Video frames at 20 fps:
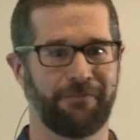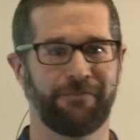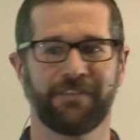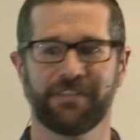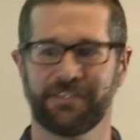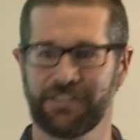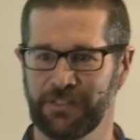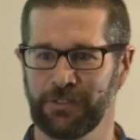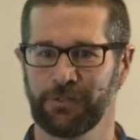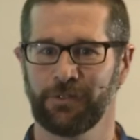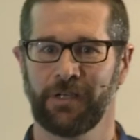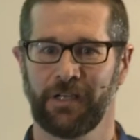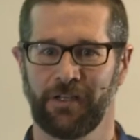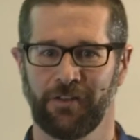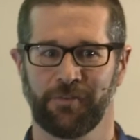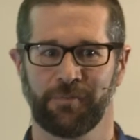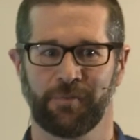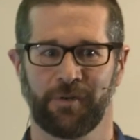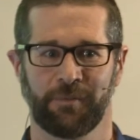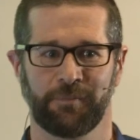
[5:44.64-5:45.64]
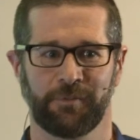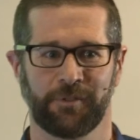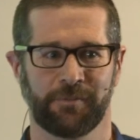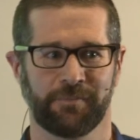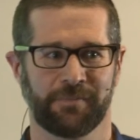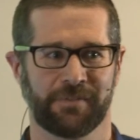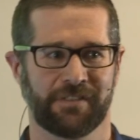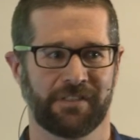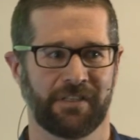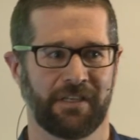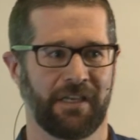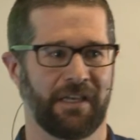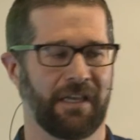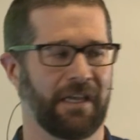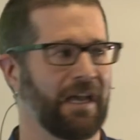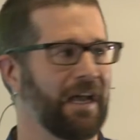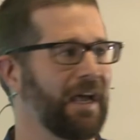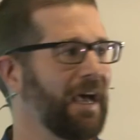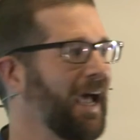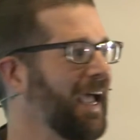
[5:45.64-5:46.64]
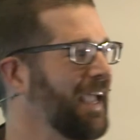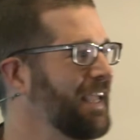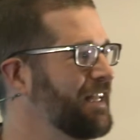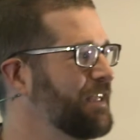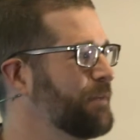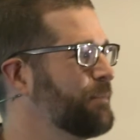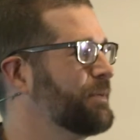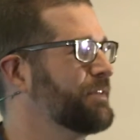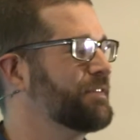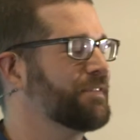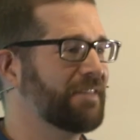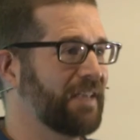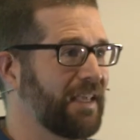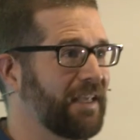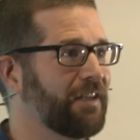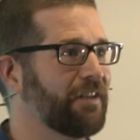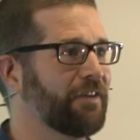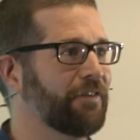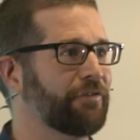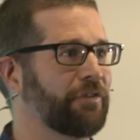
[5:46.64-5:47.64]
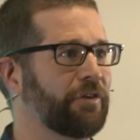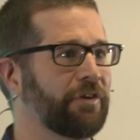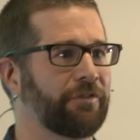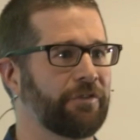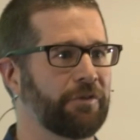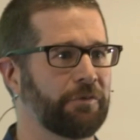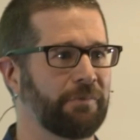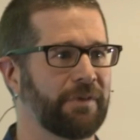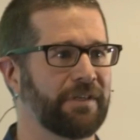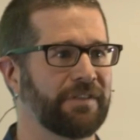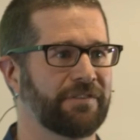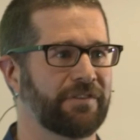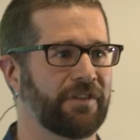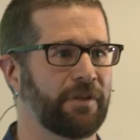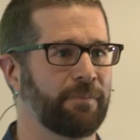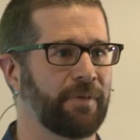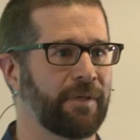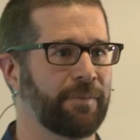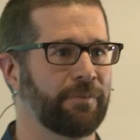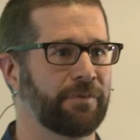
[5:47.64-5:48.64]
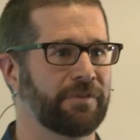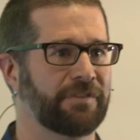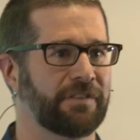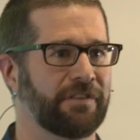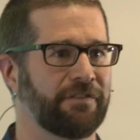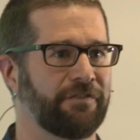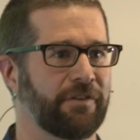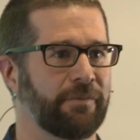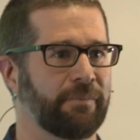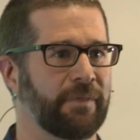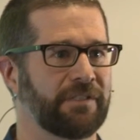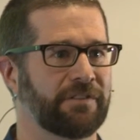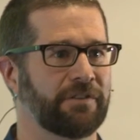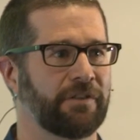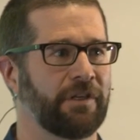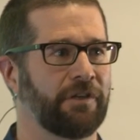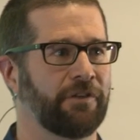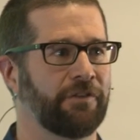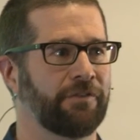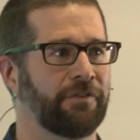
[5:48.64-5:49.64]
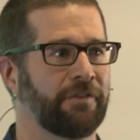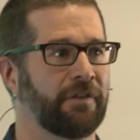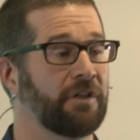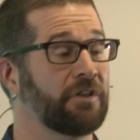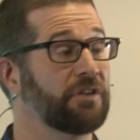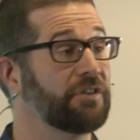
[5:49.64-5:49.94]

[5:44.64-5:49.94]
physical health problems. 80% of the reason that people with severe mental health